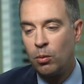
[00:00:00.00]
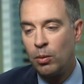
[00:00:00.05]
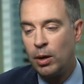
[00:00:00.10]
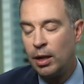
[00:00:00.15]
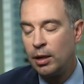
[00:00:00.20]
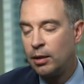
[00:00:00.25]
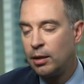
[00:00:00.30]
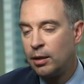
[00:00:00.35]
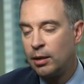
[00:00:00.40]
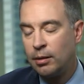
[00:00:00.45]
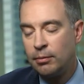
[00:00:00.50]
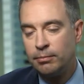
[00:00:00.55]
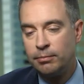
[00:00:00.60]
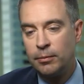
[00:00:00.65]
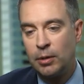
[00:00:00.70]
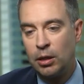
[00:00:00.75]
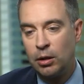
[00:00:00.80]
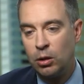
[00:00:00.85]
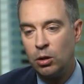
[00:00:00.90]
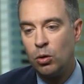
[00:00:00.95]
Well,
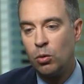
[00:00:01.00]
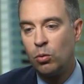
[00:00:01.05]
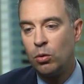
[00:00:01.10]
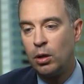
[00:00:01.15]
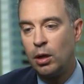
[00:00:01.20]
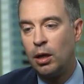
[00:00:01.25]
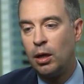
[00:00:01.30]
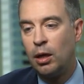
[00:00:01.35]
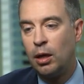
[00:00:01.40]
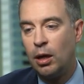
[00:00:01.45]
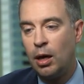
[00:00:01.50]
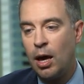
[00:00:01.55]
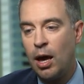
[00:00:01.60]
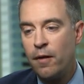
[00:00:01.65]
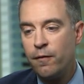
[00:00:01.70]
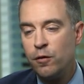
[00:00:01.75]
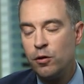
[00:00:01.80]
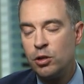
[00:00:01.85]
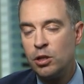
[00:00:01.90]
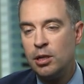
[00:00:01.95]
you know,
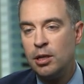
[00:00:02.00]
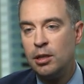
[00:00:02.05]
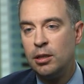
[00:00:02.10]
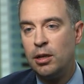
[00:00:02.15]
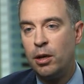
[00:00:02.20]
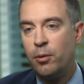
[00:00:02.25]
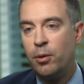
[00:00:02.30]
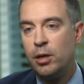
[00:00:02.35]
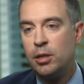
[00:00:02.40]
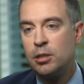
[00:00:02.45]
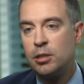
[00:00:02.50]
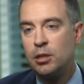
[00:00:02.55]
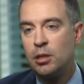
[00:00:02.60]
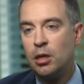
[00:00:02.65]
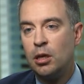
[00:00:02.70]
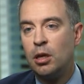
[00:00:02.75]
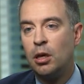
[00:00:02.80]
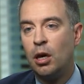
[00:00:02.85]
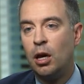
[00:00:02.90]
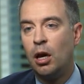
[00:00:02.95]
obviously there is
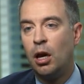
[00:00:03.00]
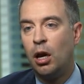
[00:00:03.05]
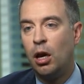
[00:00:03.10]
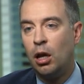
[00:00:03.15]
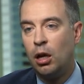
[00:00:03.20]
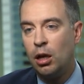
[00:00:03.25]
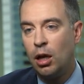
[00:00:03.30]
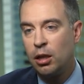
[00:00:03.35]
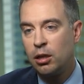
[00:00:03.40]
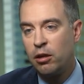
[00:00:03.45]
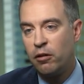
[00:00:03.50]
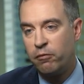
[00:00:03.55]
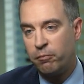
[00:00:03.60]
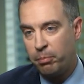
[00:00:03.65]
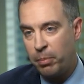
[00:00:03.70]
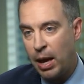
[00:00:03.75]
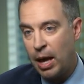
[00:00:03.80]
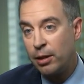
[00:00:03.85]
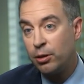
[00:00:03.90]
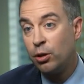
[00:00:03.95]
a lot
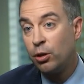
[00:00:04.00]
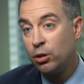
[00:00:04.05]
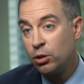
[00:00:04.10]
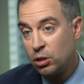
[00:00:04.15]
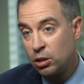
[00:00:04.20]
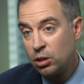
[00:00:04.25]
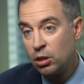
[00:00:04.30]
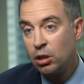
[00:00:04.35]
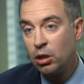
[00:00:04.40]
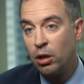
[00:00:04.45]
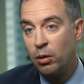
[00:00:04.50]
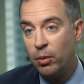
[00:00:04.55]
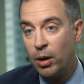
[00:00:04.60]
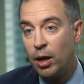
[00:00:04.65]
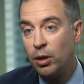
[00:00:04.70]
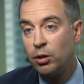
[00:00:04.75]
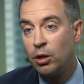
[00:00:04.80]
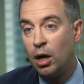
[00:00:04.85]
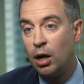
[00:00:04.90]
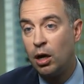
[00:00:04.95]
of patents
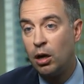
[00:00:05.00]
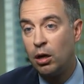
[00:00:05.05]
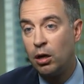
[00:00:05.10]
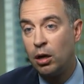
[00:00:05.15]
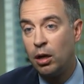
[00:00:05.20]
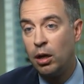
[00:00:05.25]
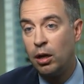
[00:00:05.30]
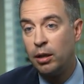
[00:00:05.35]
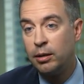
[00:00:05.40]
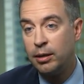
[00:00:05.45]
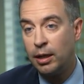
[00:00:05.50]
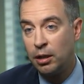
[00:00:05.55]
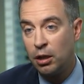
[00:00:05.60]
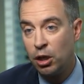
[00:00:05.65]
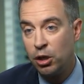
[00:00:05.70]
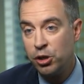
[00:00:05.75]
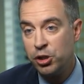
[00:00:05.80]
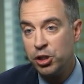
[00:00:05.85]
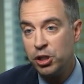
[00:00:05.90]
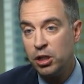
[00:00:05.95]
around our
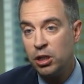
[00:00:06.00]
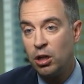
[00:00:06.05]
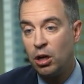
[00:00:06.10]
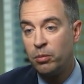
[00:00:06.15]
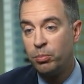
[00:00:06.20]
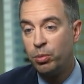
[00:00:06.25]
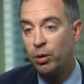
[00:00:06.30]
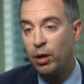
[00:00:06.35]
technology, our